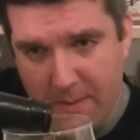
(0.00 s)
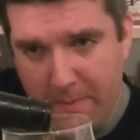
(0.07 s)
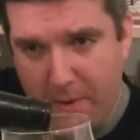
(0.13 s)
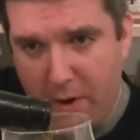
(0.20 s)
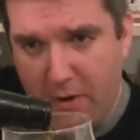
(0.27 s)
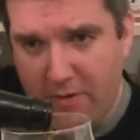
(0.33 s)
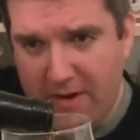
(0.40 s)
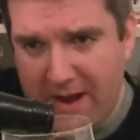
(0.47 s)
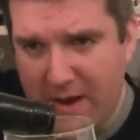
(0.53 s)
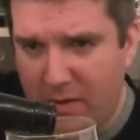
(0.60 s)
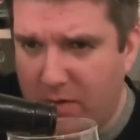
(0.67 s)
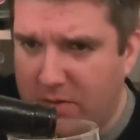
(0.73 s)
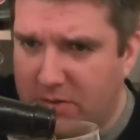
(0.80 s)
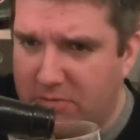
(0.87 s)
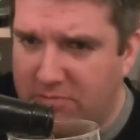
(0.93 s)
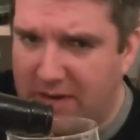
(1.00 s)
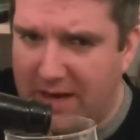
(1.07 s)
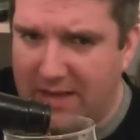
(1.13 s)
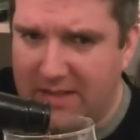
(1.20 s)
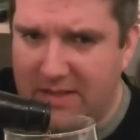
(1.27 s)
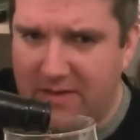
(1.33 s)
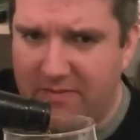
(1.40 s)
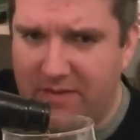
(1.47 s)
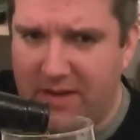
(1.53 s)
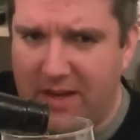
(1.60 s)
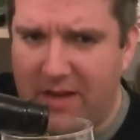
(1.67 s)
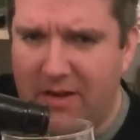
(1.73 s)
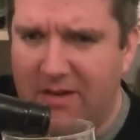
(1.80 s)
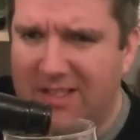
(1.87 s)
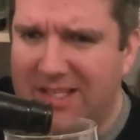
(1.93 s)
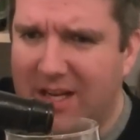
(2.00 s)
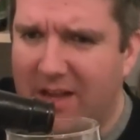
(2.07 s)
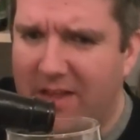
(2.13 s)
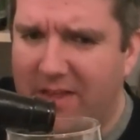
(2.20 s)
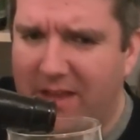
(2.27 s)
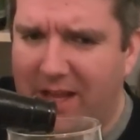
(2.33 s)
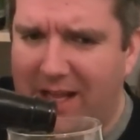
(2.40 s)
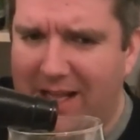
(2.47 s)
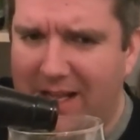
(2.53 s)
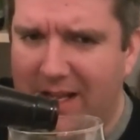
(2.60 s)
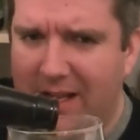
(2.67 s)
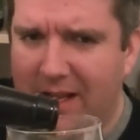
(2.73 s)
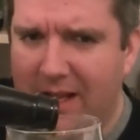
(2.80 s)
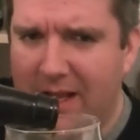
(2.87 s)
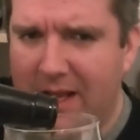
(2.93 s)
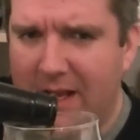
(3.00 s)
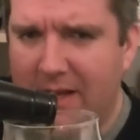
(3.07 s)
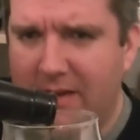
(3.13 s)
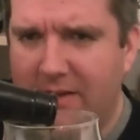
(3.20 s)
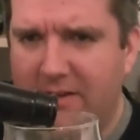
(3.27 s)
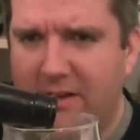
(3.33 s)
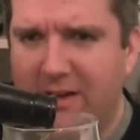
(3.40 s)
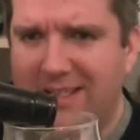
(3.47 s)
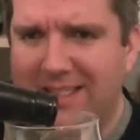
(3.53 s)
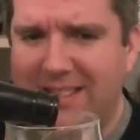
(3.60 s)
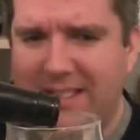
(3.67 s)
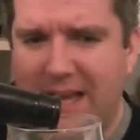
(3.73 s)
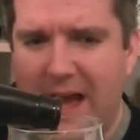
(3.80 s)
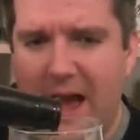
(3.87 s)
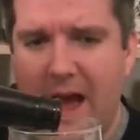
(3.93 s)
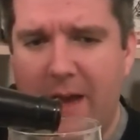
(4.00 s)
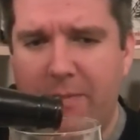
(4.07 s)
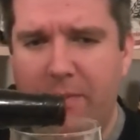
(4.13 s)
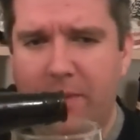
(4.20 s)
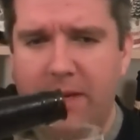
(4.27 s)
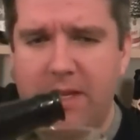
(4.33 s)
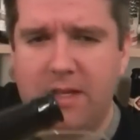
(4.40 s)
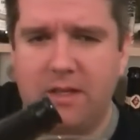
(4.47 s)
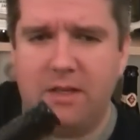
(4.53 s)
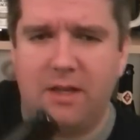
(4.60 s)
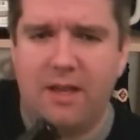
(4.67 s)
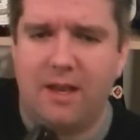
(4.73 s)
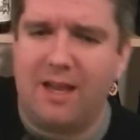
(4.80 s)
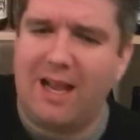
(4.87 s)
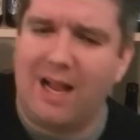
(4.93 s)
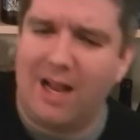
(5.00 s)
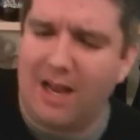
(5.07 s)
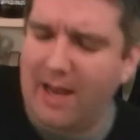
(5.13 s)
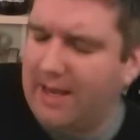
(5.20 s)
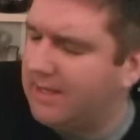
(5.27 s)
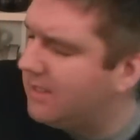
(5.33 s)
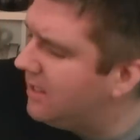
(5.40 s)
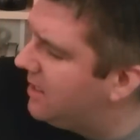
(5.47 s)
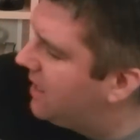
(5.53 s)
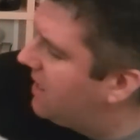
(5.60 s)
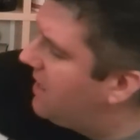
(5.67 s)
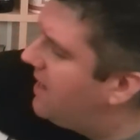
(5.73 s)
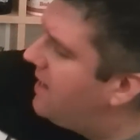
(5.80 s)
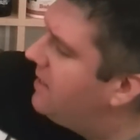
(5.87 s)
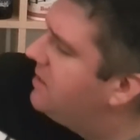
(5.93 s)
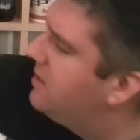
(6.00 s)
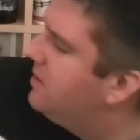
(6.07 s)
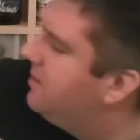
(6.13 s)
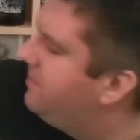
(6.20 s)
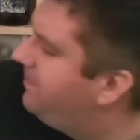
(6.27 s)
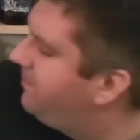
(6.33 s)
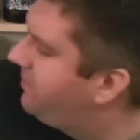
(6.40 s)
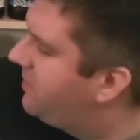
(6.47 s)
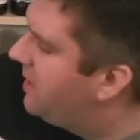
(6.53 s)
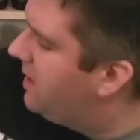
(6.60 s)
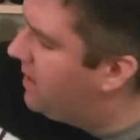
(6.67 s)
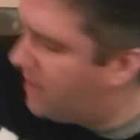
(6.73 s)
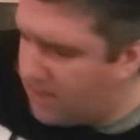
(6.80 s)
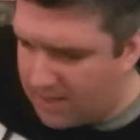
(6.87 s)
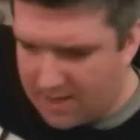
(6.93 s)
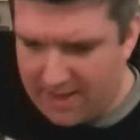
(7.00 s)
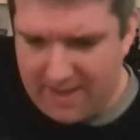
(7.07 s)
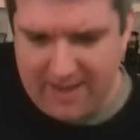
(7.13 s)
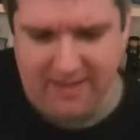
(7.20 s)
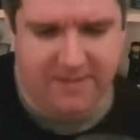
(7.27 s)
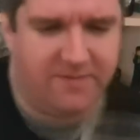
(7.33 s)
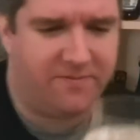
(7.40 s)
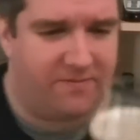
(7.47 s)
Pouring out looks relatively, it looks like, doesn't look as dark, but when it kind of collects in the glass, it is